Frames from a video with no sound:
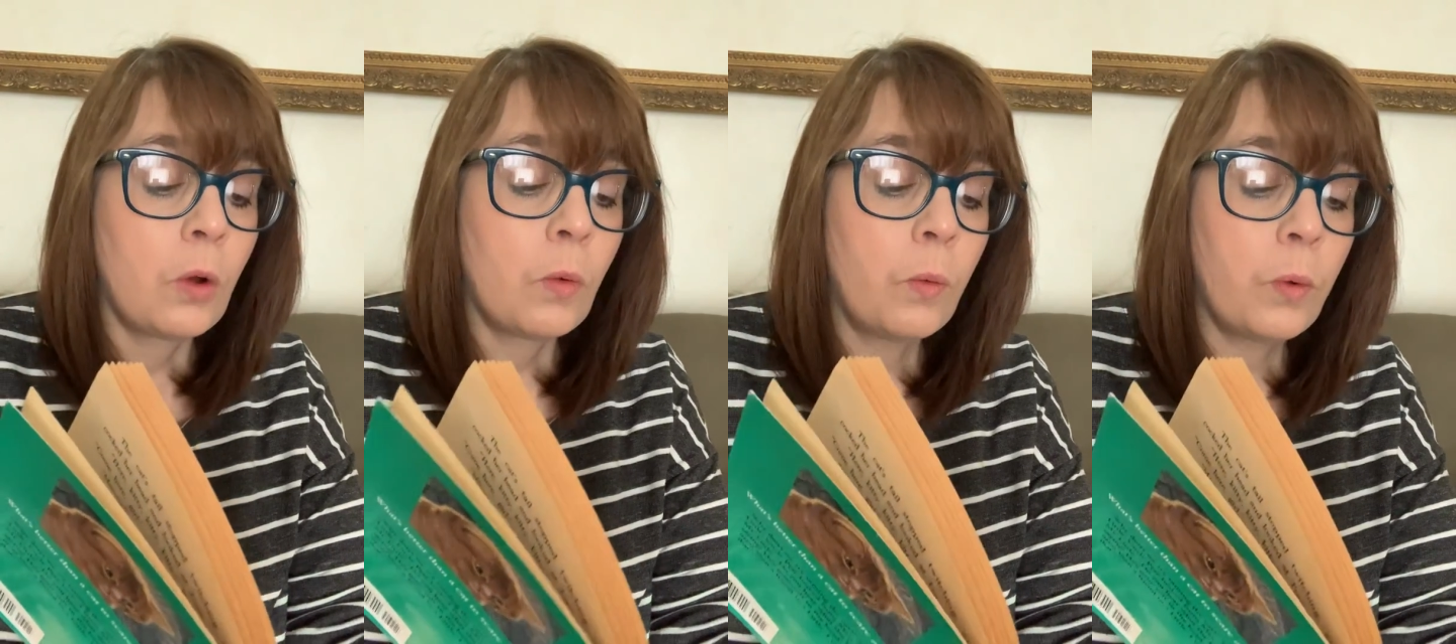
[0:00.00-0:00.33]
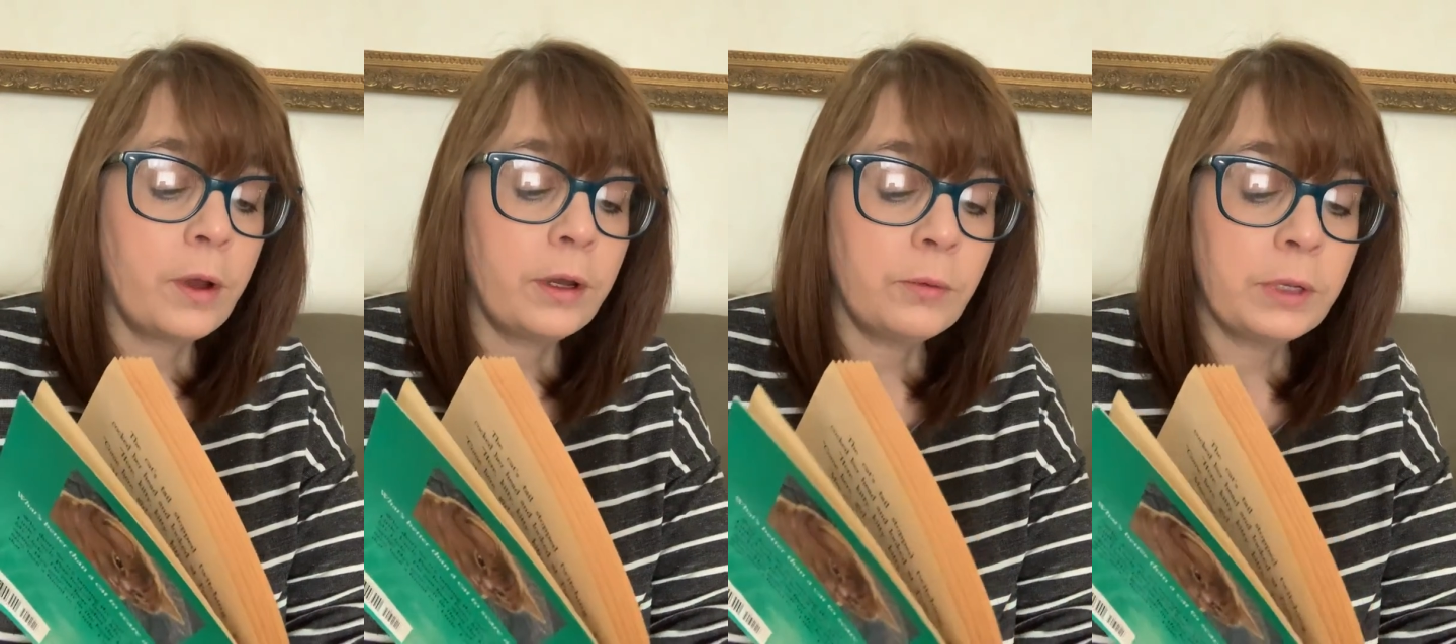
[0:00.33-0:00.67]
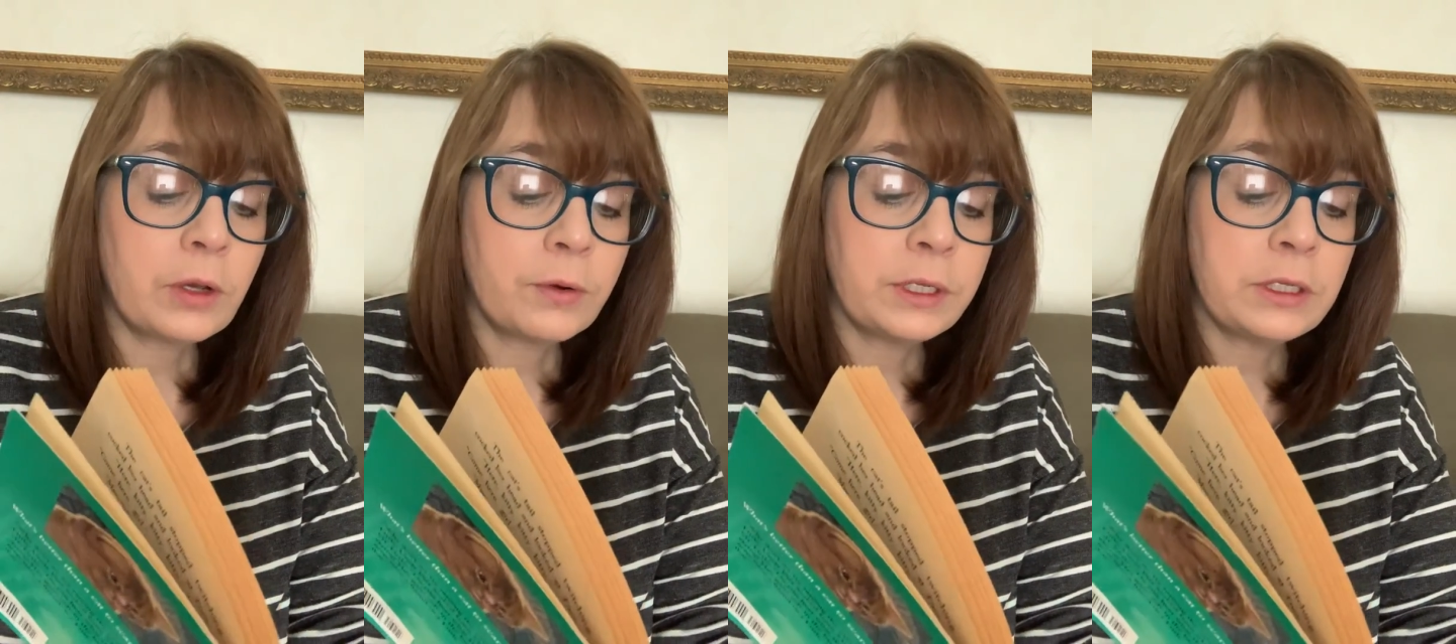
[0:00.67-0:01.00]
"What are we
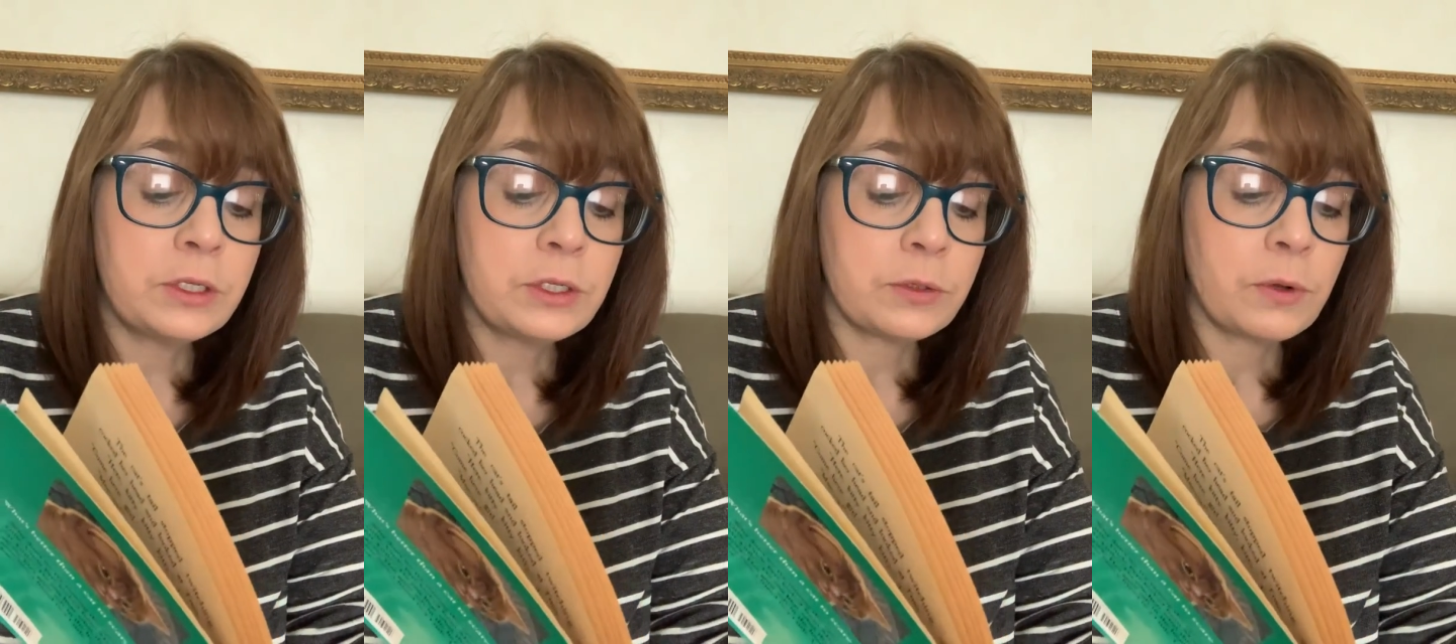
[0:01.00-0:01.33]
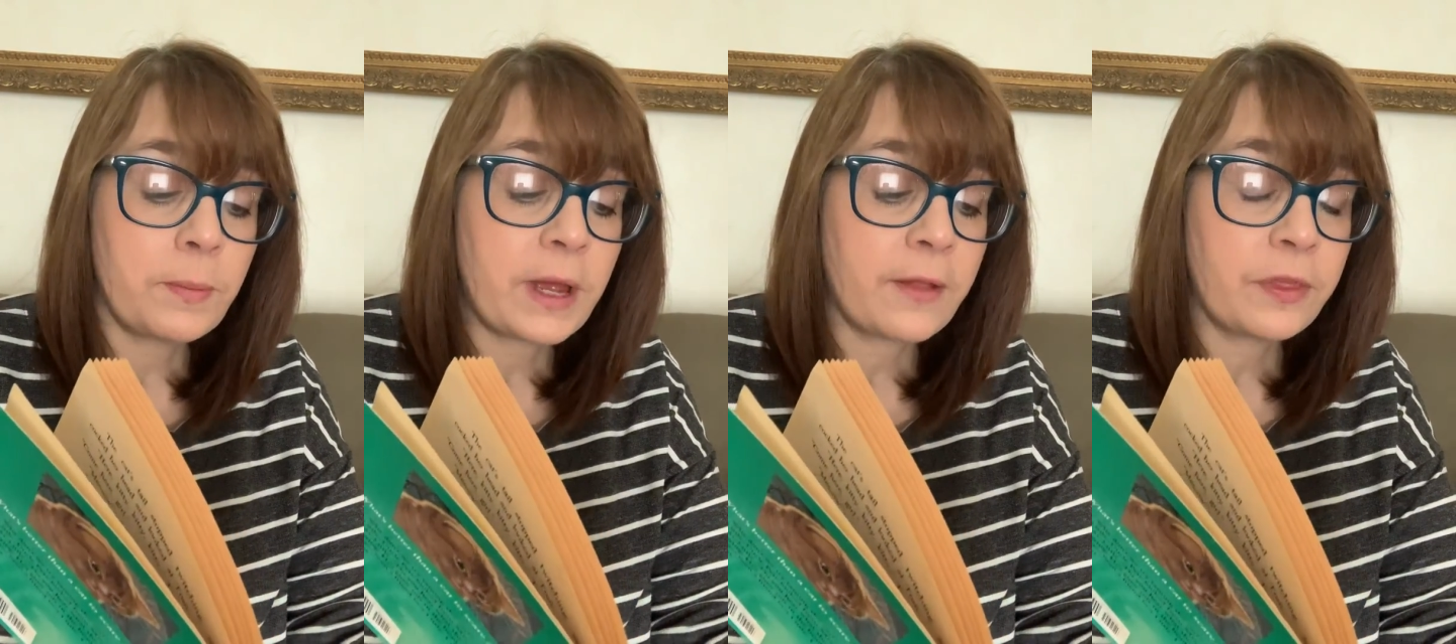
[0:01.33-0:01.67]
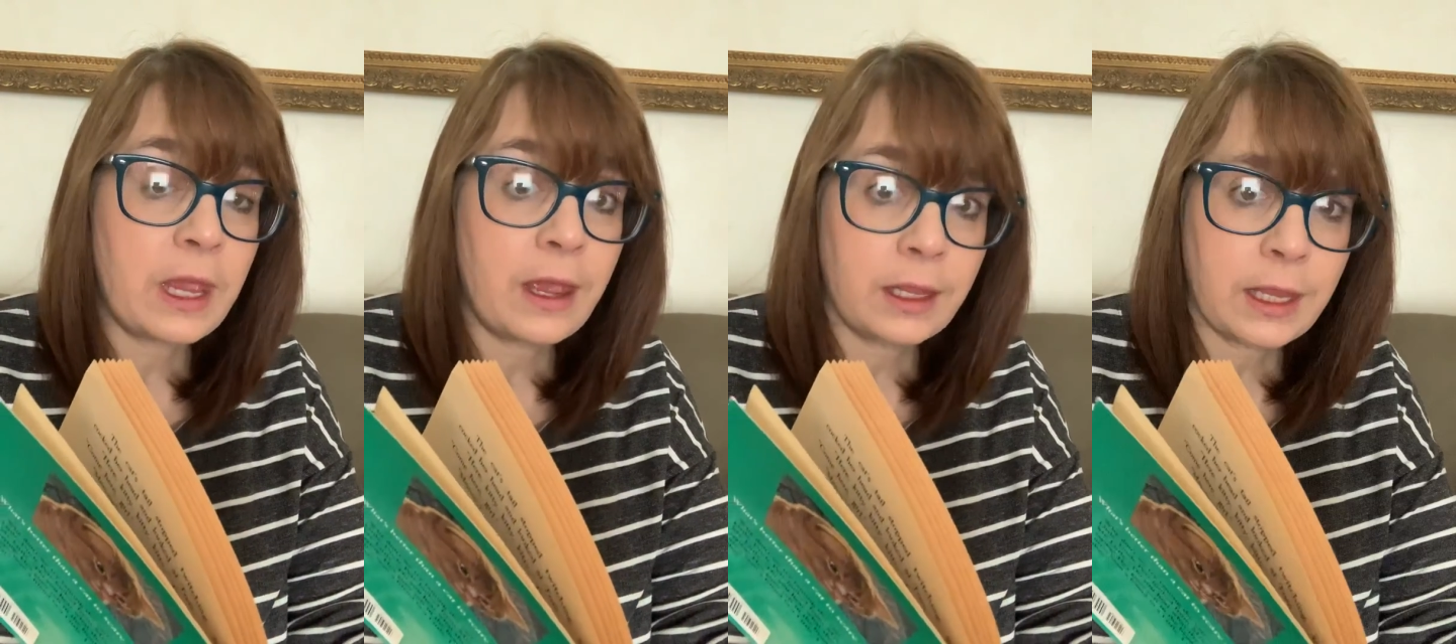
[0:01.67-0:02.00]
going to do about
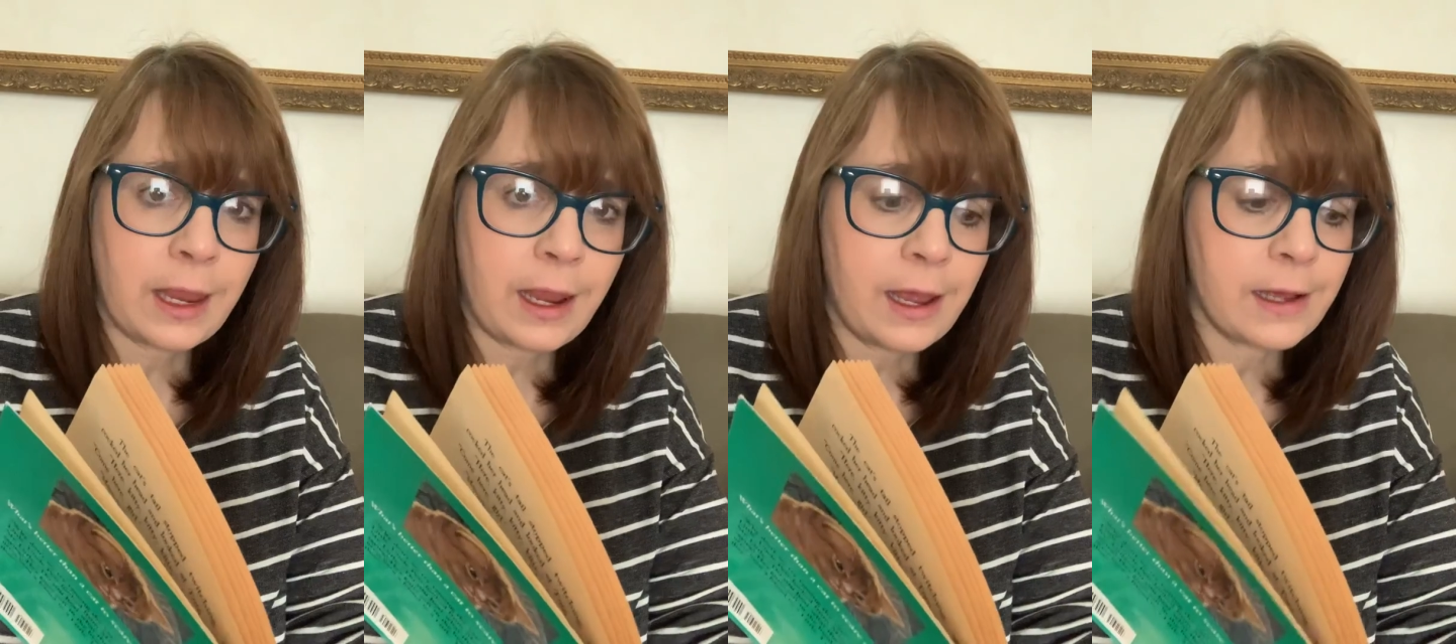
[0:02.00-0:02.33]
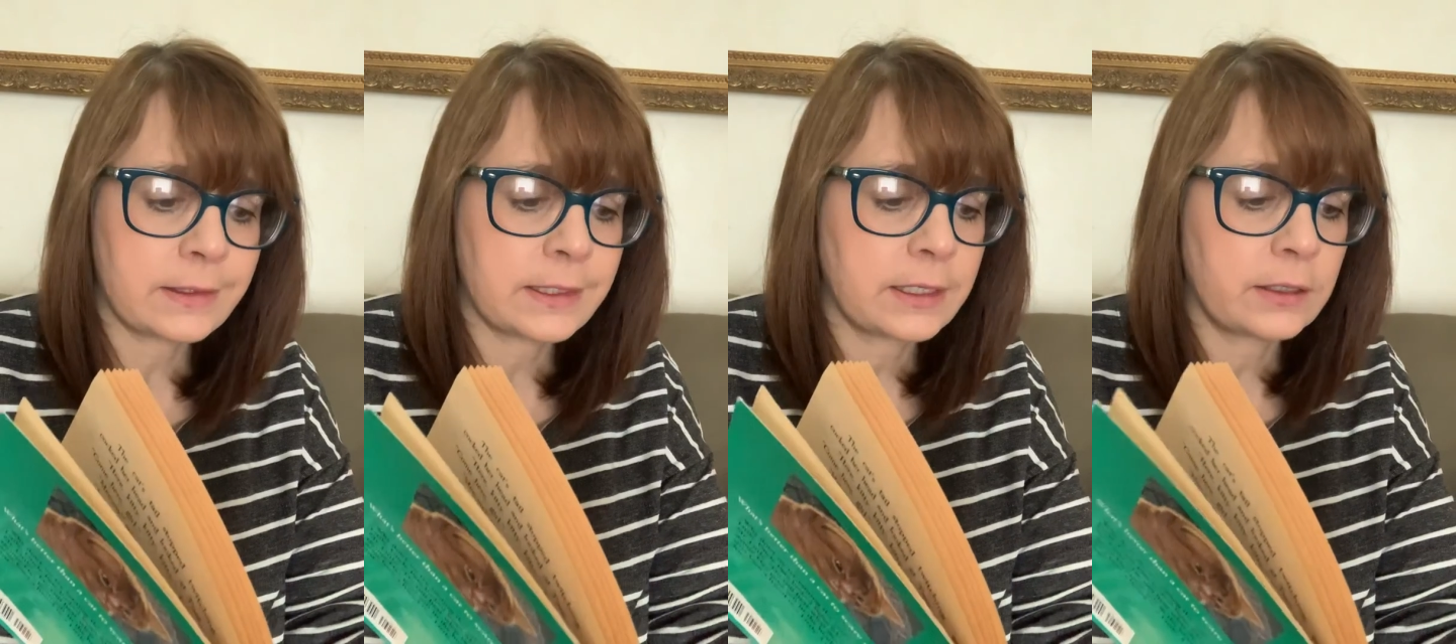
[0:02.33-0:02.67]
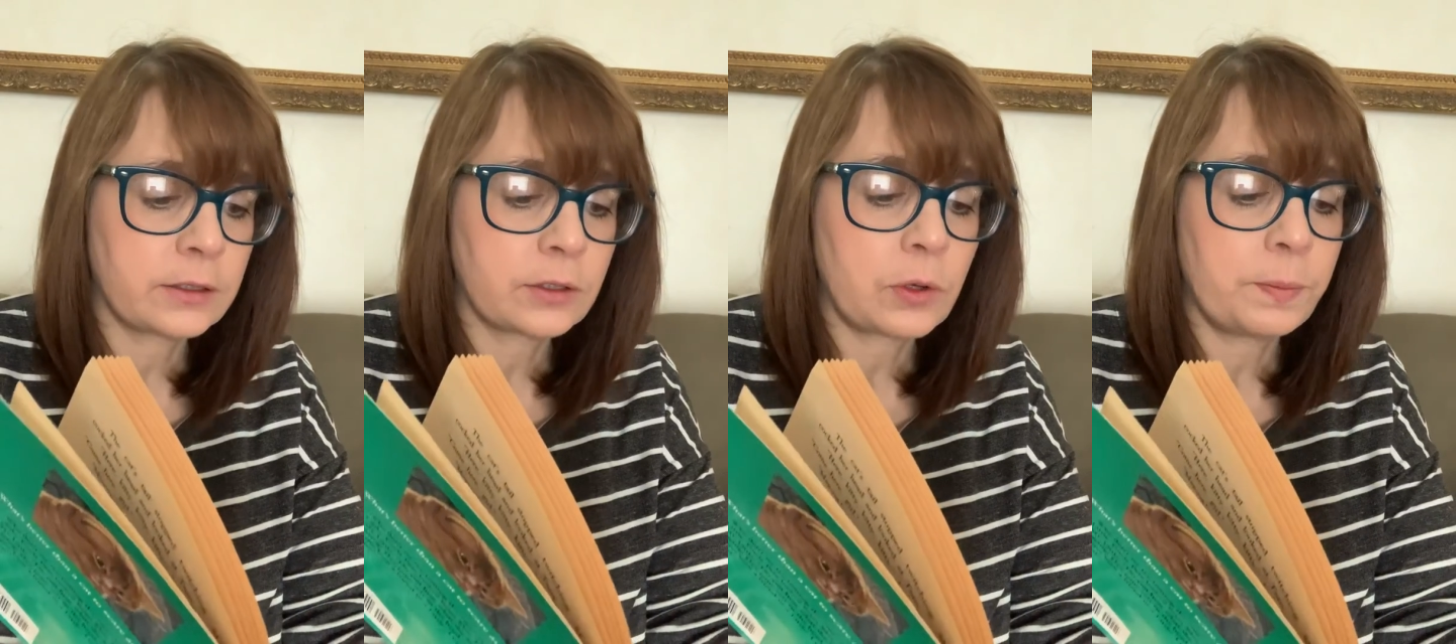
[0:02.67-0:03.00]
that cat?" said
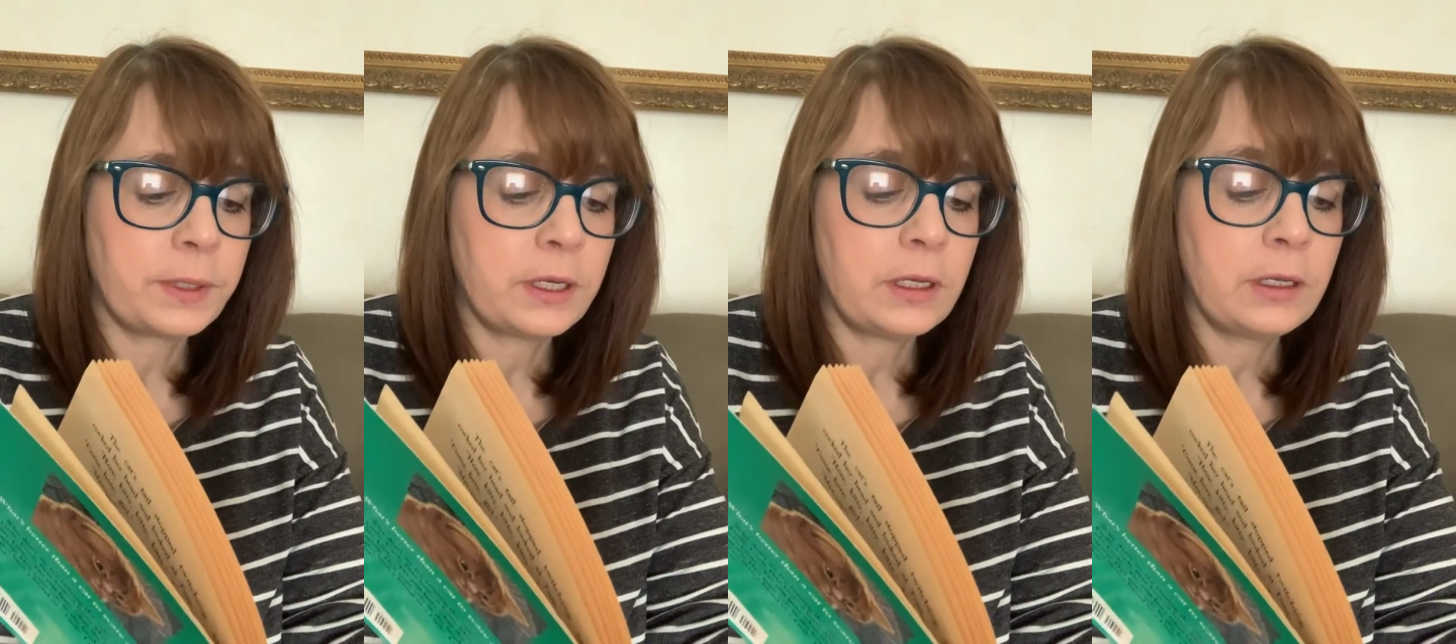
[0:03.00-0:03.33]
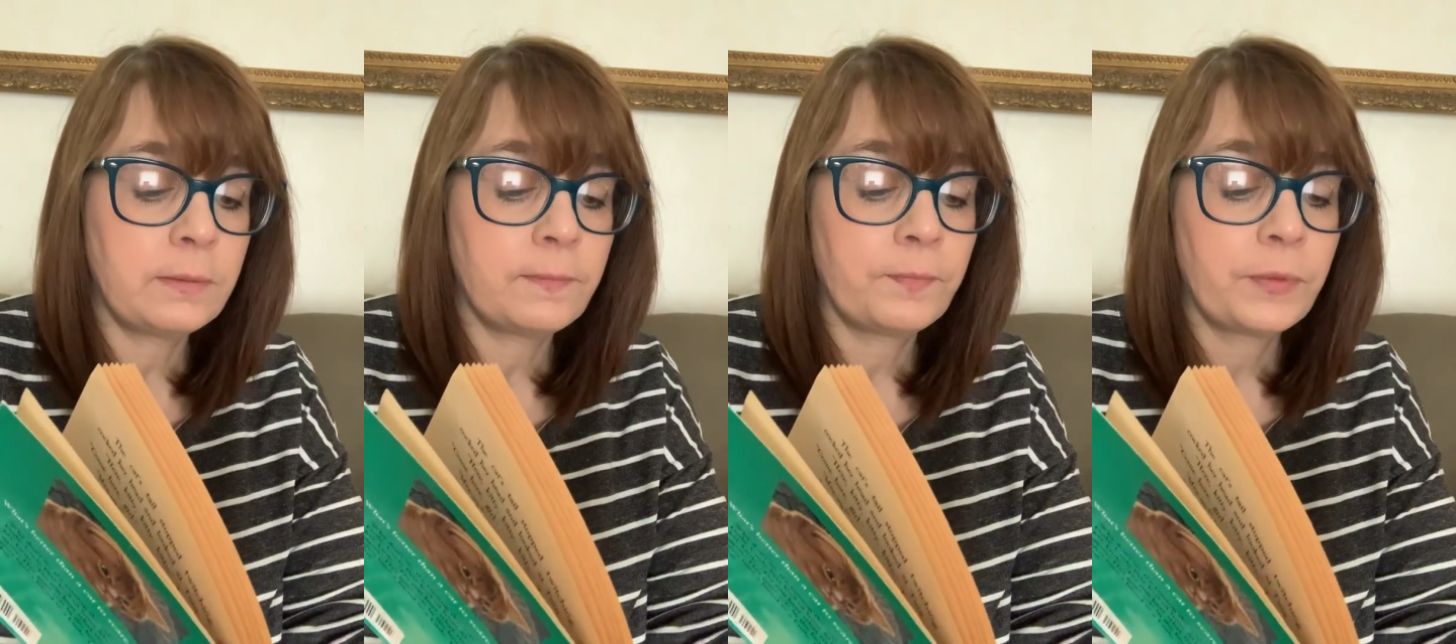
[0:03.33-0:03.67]
Uncle Pete.